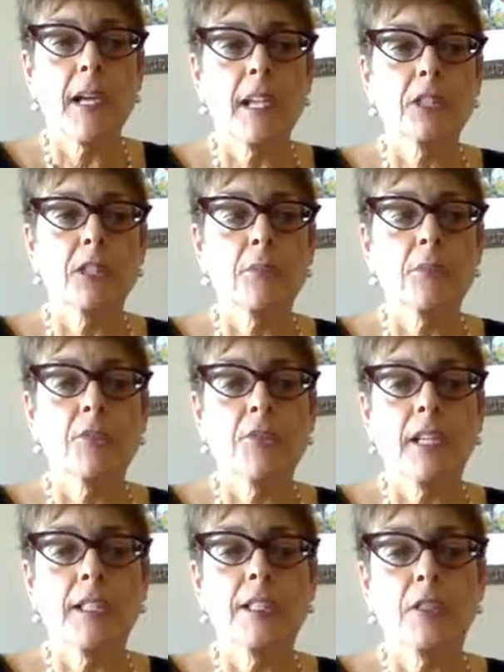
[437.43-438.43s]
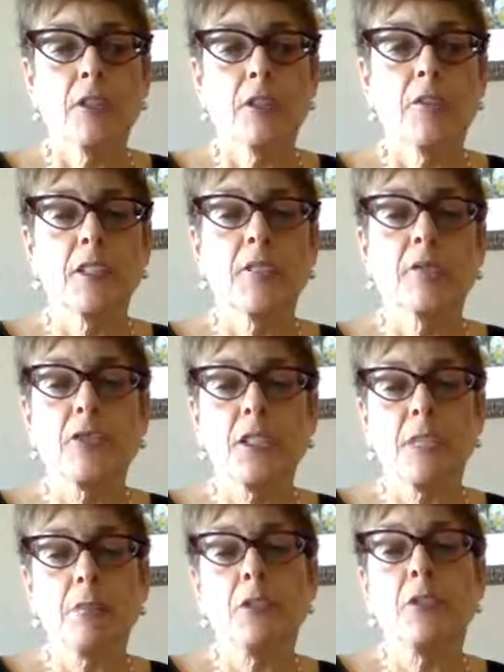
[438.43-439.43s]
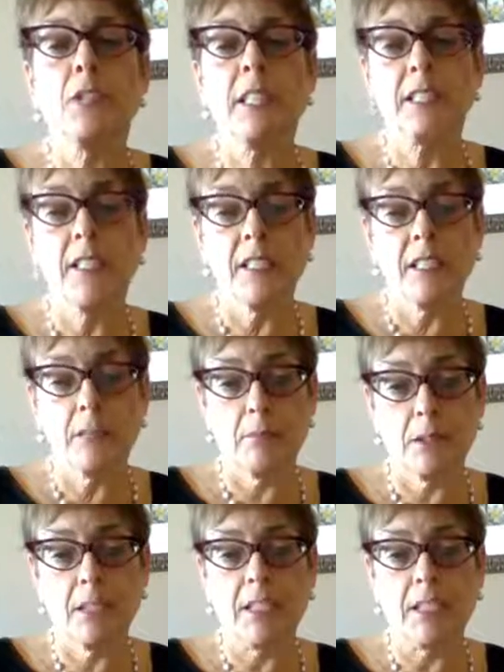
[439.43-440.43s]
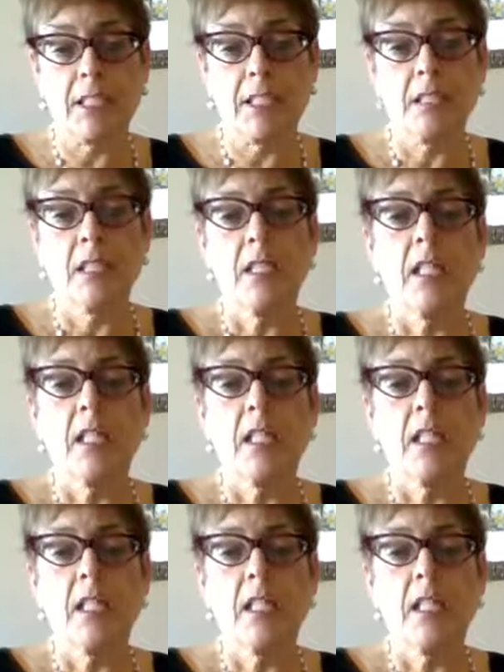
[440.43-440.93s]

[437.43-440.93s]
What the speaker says: actually provide service for someone who has a disability